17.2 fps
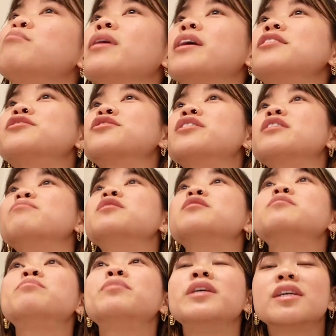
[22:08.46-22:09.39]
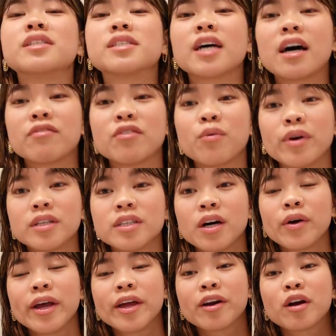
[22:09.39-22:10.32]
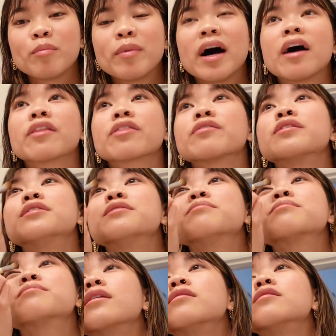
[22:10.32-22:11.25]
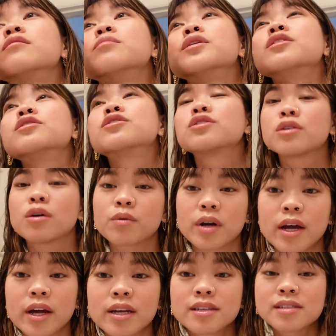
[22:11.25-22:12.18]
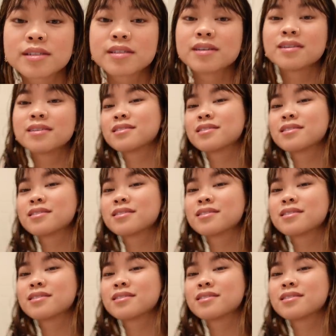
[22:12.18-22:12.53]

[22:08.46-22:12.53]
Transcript: My dream would be to have a window in our bathroom. It would be so nice.